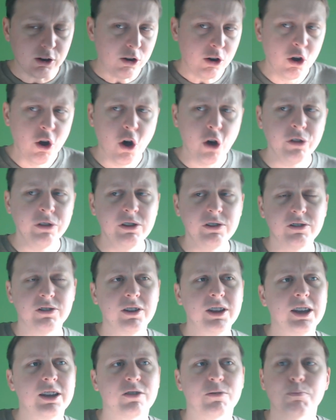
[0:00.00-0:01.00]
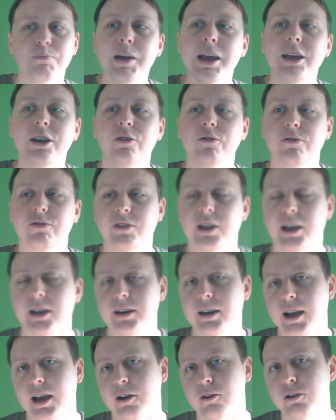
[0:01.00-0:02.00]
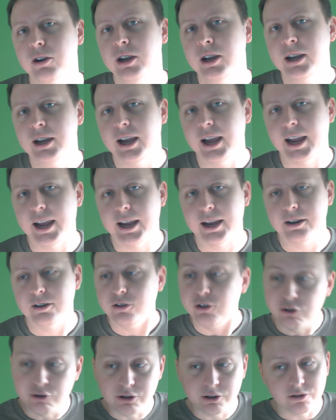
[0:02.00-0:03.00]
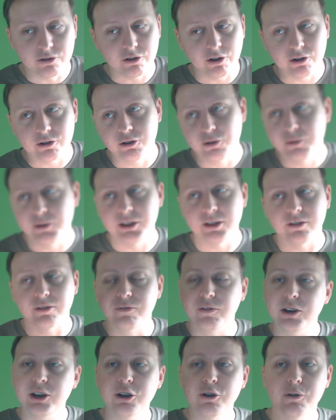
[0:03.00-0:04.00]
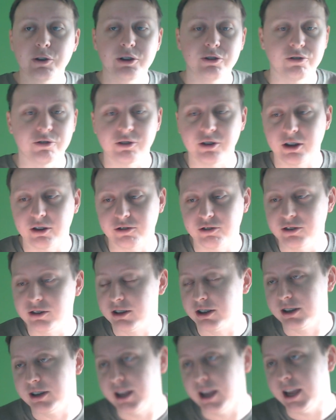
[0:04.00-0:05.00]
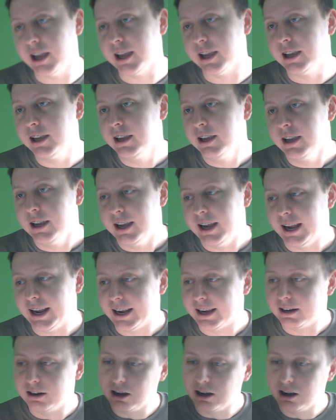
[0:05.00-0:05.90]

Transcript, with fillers: All these things make you stand out, and you can start doing this video introduction today. And